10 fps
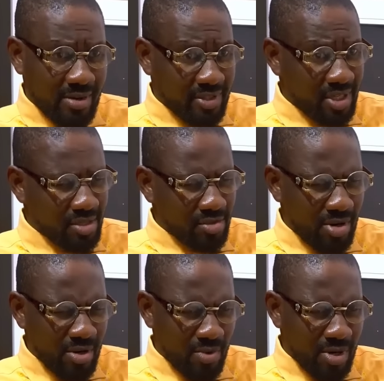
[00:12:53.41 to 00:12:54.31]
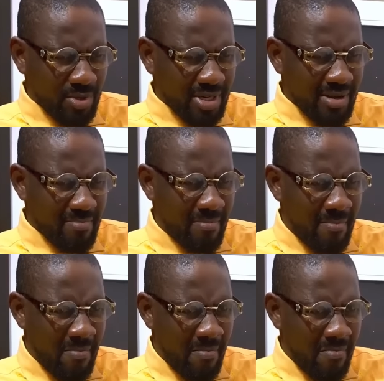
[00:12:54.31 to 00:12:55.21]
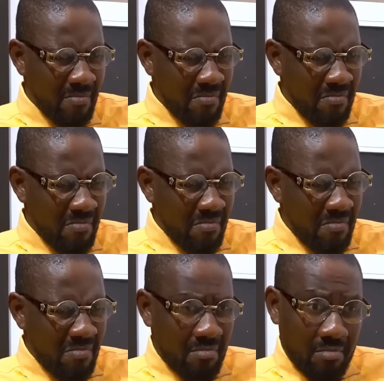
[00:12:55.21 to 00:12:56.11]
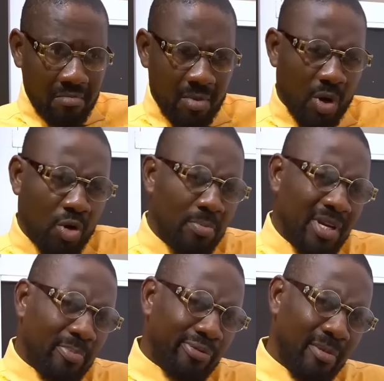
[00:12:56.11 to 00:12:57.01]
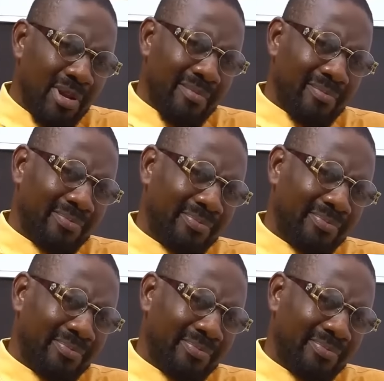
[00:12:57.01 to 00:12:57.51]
Everything is going well with them. What could be the problem?